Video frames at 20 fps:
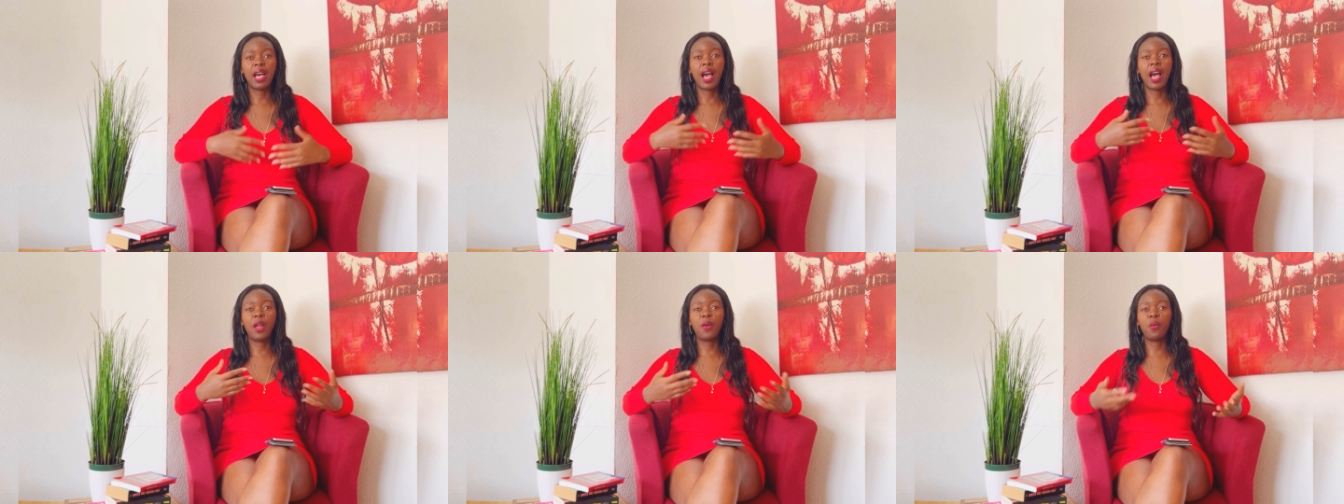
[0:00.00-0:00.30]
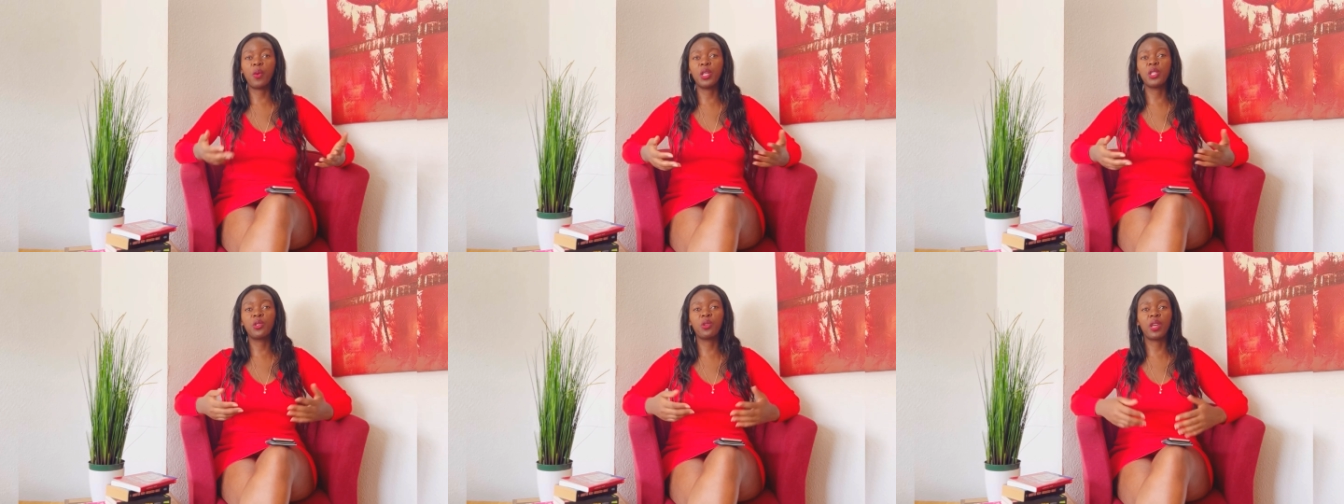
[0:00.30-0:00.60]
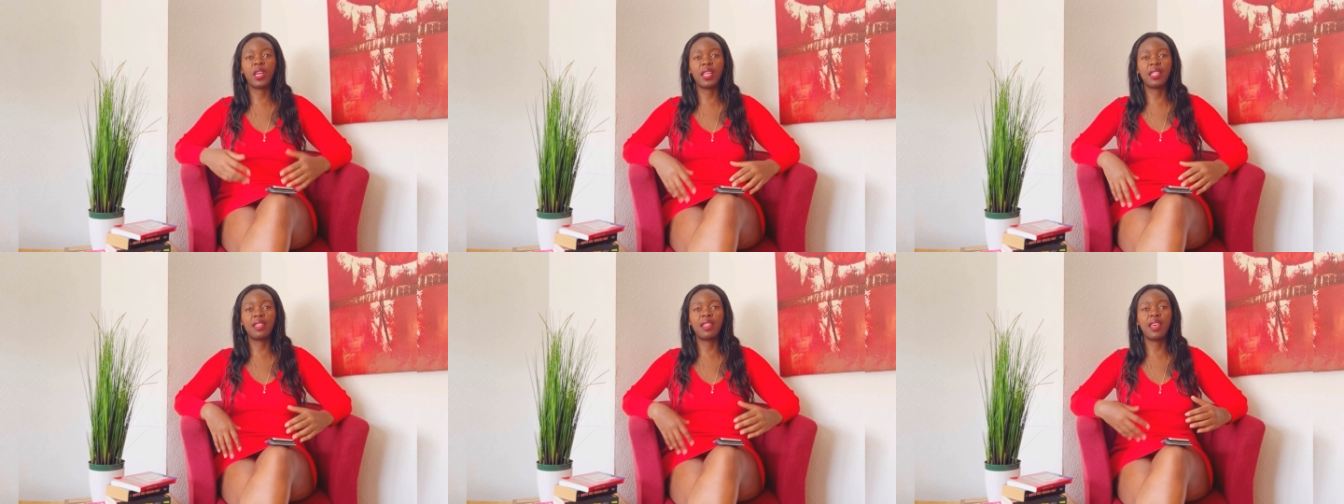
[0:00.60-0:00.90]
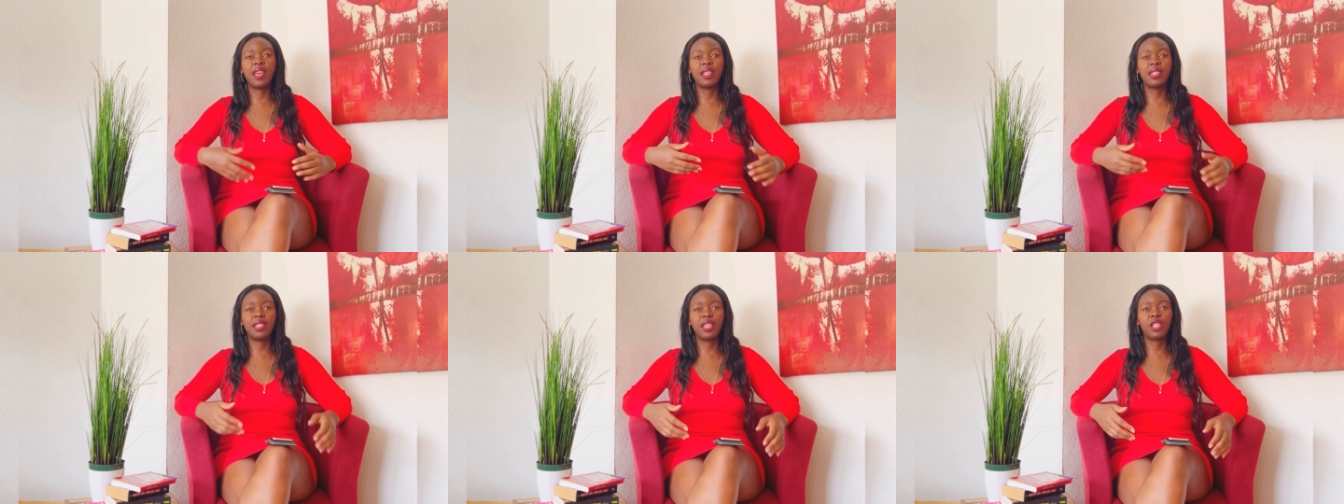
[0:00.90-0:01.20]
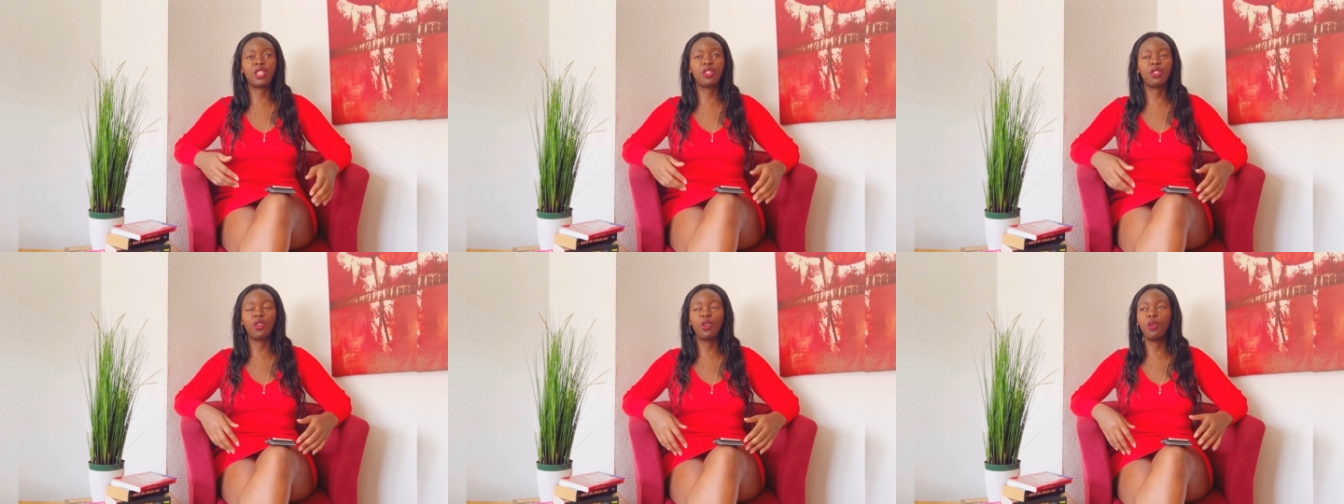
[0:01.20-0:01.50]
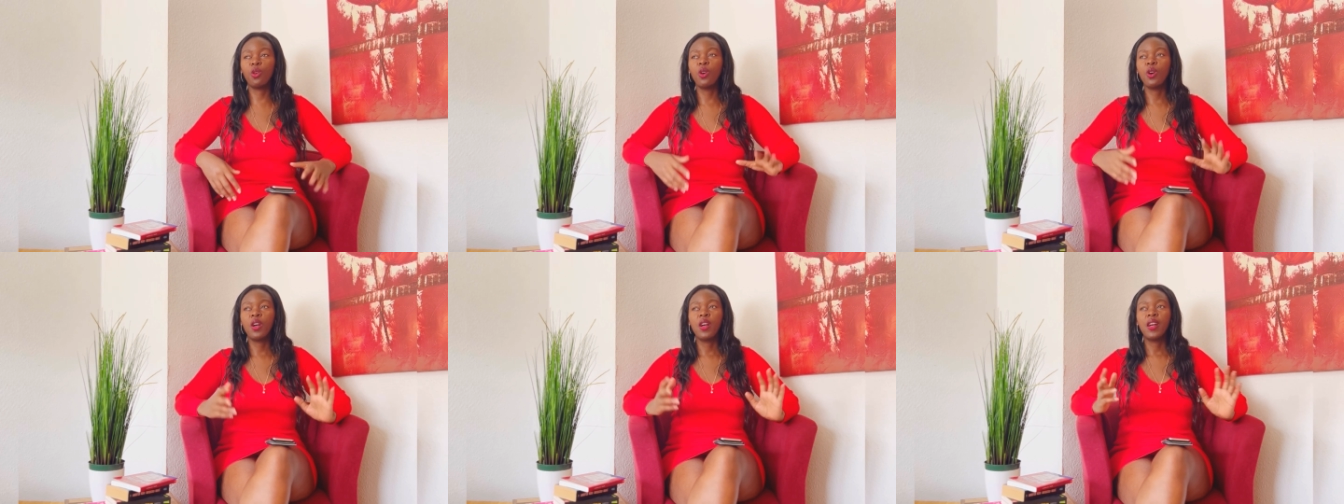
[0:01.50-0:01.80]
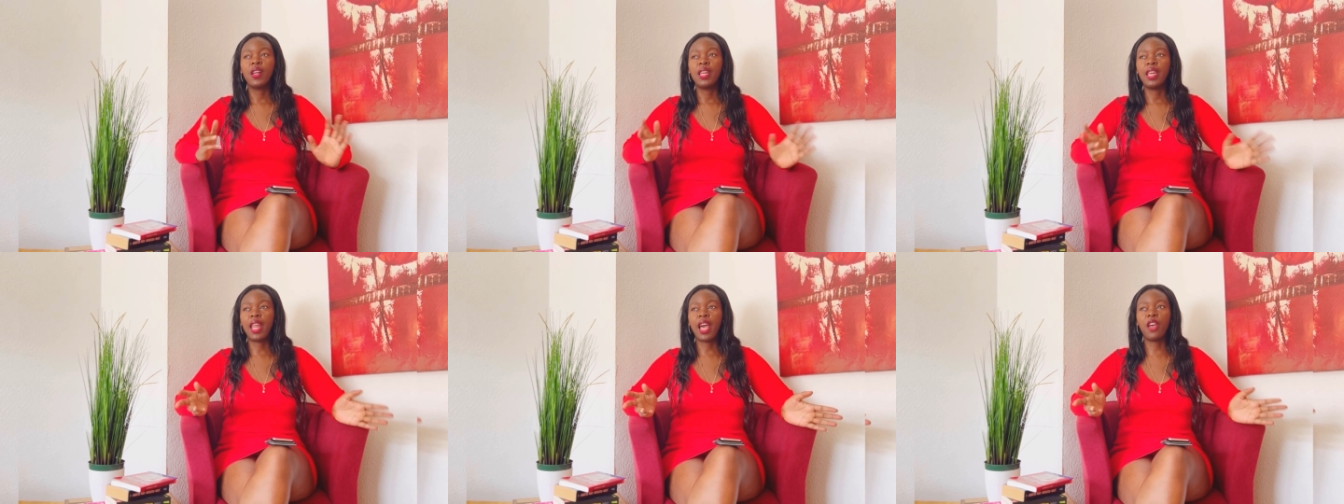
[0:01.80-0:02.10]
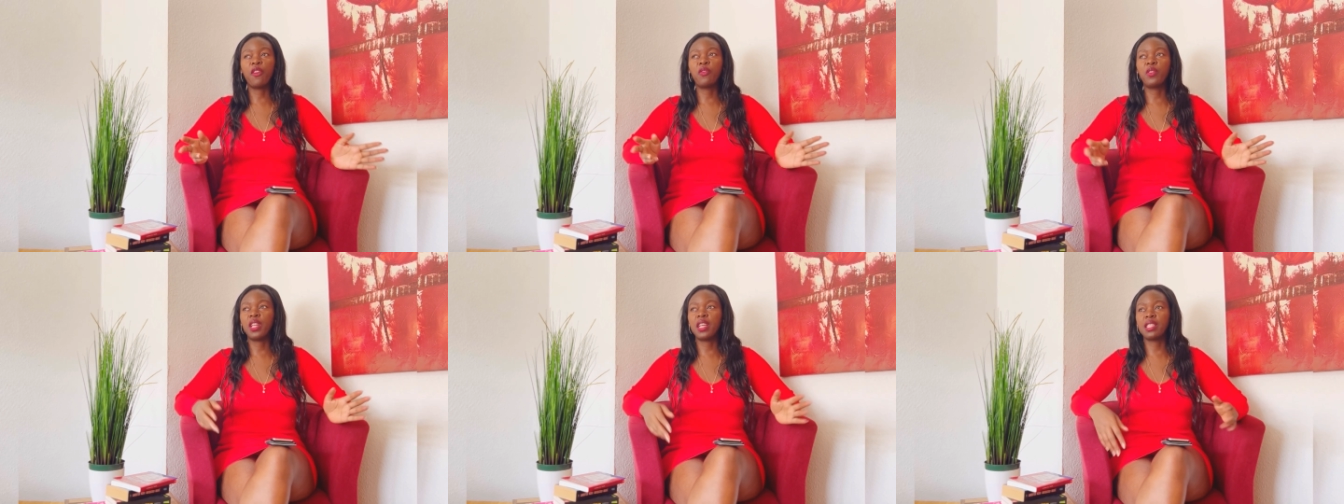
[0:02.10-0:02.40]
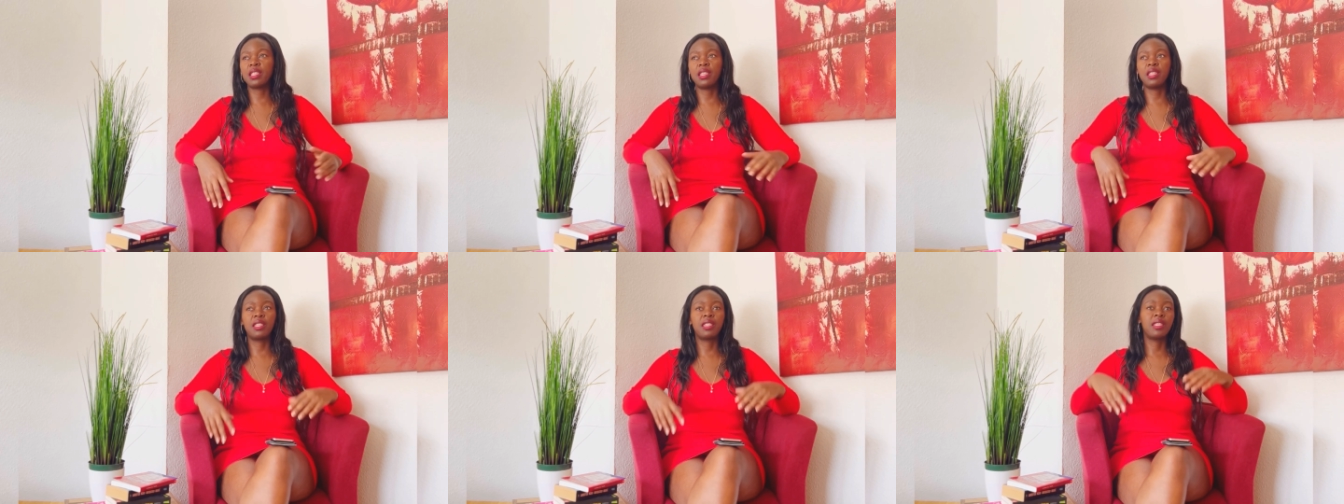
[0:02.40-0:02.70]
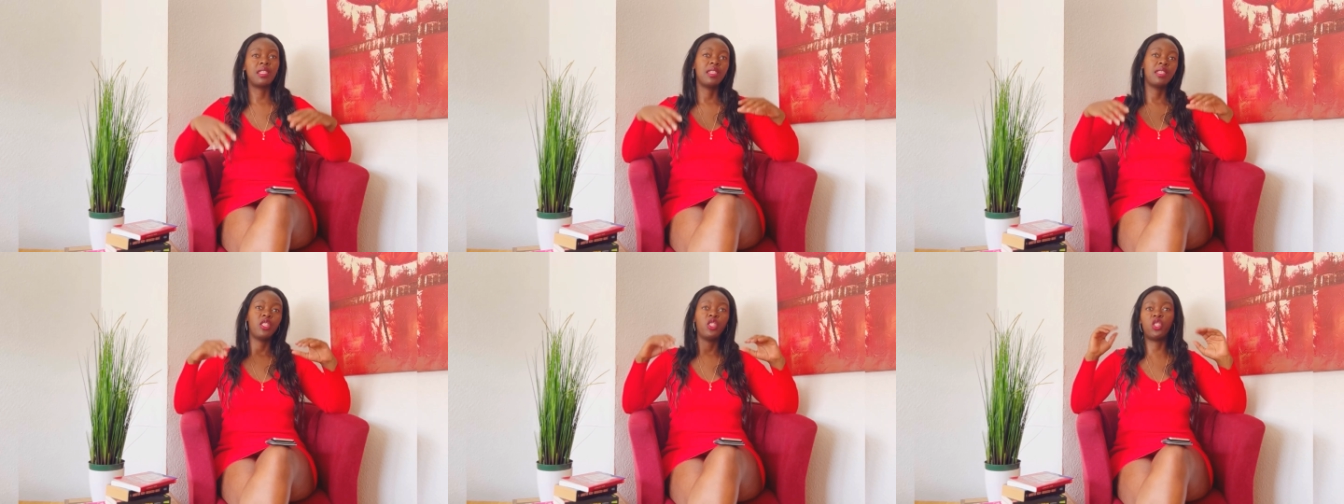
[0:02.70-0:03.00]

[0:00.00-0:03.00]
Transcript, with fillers: And once you get there, just know life doesn't